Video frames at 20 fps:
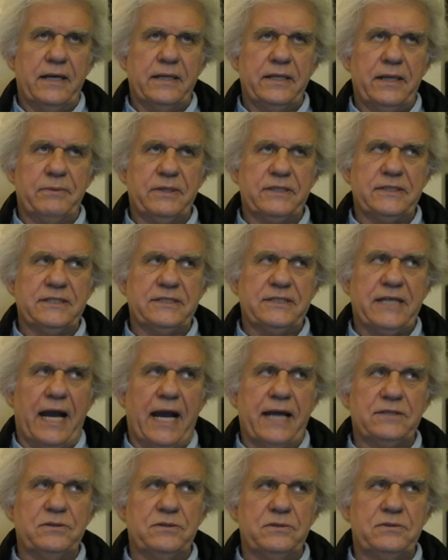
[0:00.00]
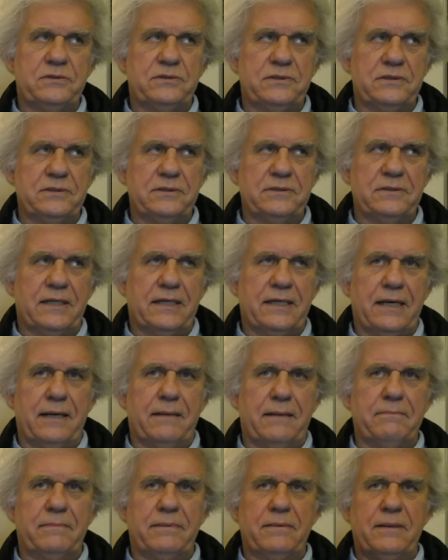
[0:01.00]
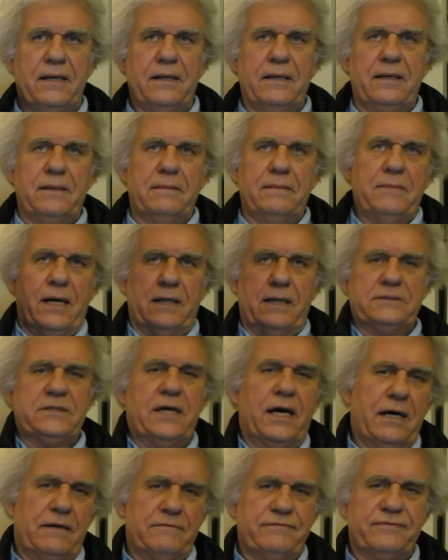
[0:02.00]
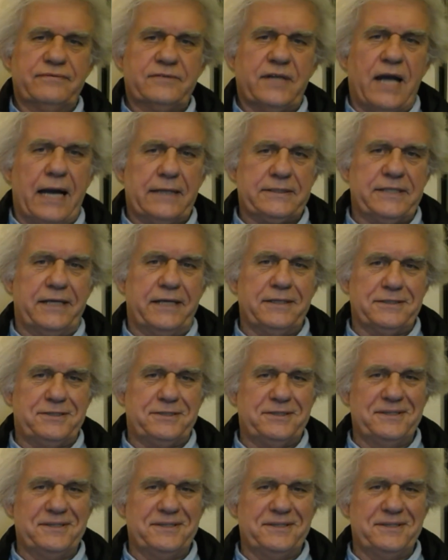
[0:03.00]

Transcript: they were these guys who threw uh, Molotov cocktails.